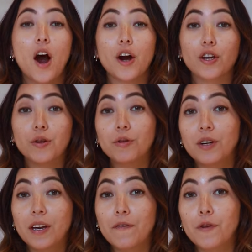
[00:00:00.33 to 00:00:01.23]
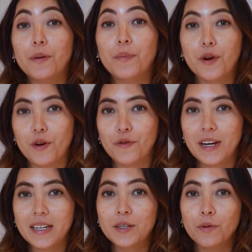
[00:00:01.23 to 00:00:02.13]
Are you looking for the
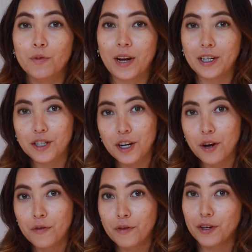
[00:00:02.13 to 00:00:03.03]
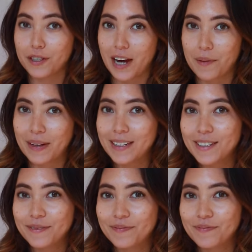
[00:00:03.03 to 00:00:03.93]
perfect ratio for your diamond?